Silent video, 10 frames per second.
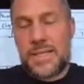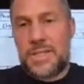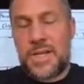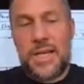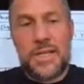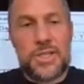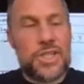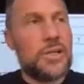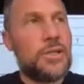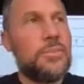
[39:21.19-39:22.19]
I kind of
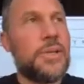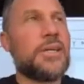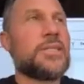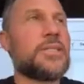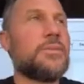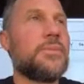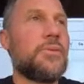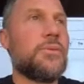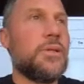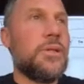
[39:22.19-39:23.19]
chuckle, because I'm like,
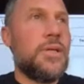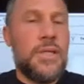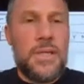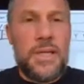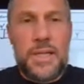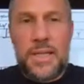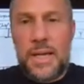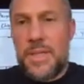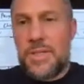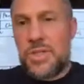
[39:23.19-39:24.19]
well, that
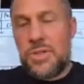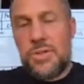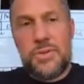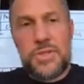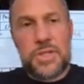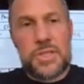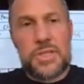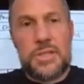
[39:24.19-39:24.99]
means you just